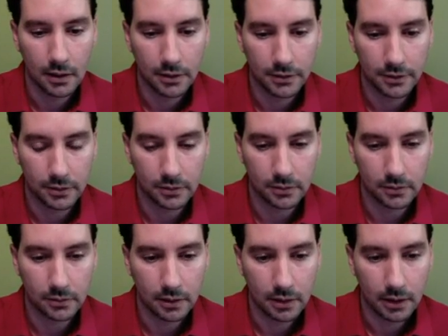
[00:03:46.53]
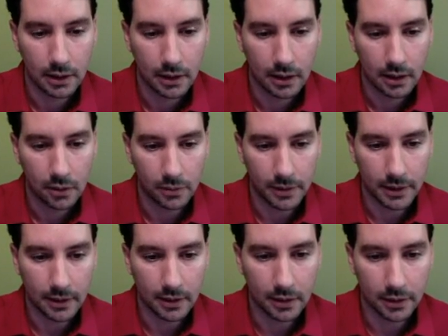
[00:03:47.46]
So when
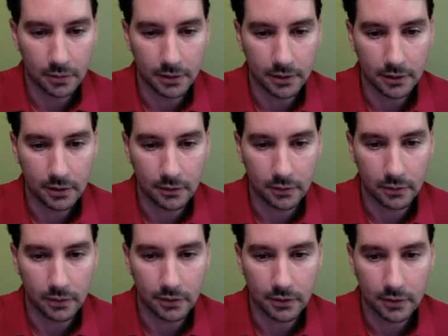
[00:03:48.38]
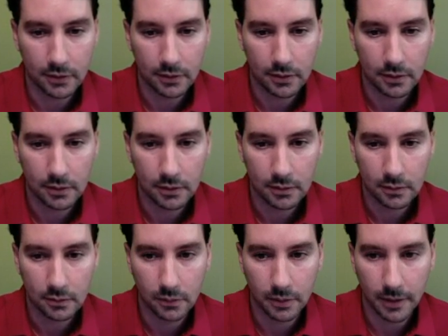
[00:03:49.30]
making arguments, of course,
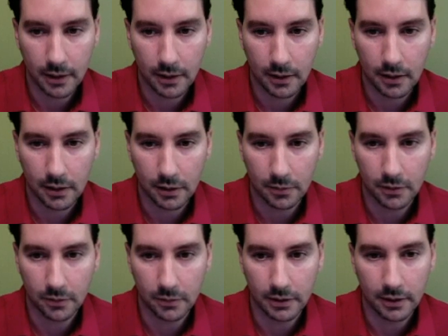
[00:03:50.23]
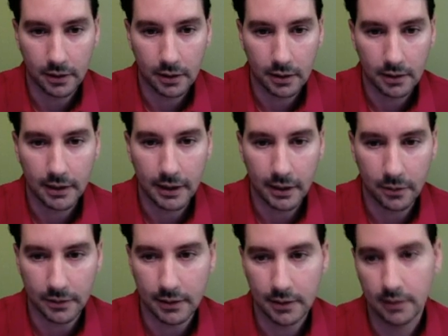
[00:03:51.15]
we make arguments with
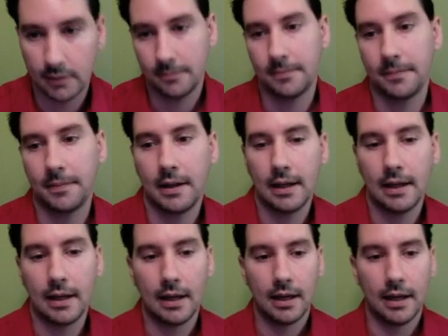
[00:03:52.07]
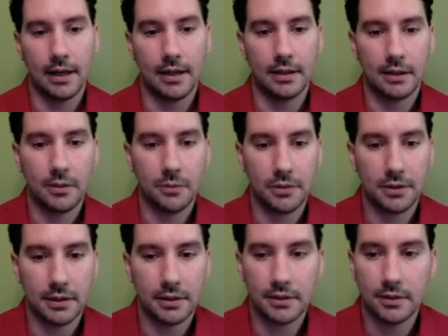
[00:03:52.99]
language. And language
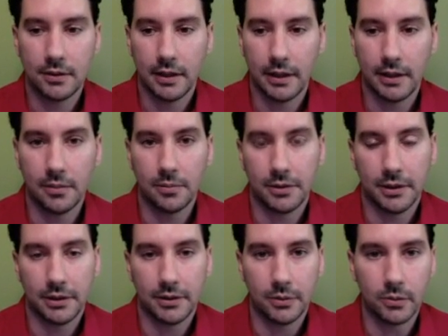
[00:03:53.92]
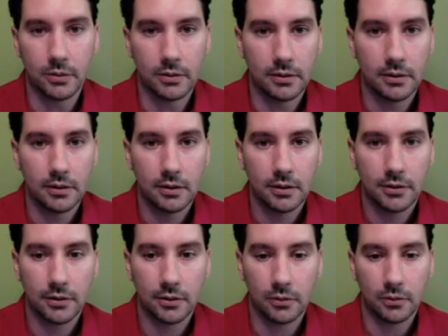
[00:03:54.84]
is an imprecise tool.
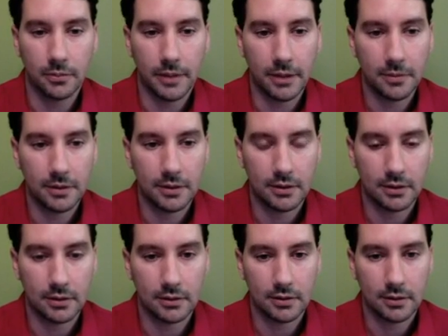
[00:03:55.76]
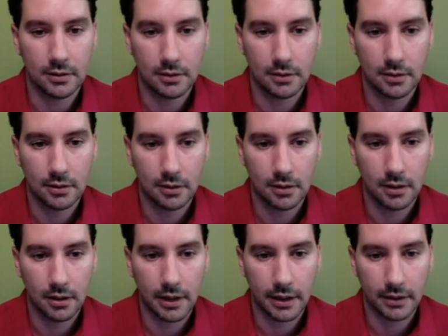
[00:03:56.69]
So mathematicians
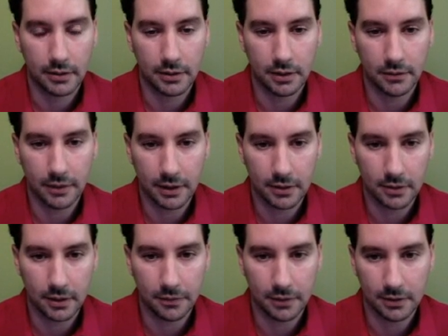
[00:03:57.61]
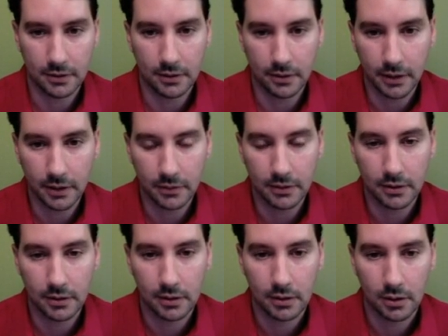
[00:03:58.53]
actually give extra definition to
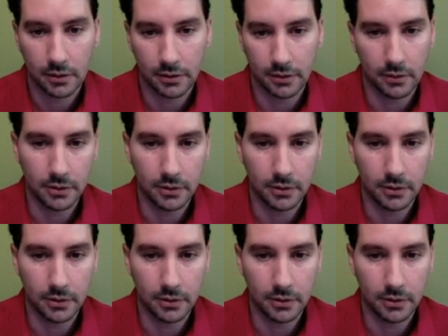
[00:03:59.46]
language, or their own